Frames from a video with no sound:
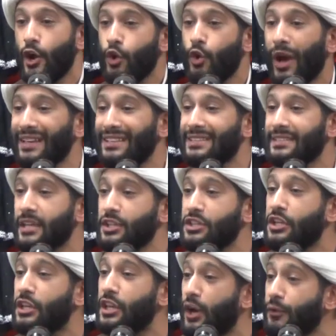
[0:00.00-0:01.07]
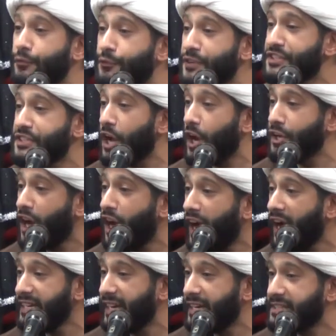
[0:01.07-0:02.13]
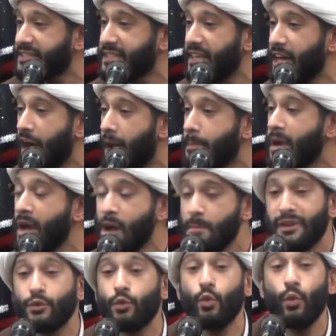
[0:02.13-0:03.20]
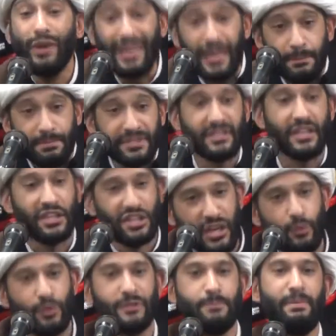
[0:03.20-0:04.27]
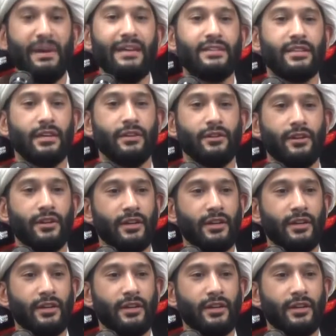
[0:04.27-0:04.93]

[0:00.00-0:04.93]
who has such love for Zahra alayhi salam, but weeps that she was beaten,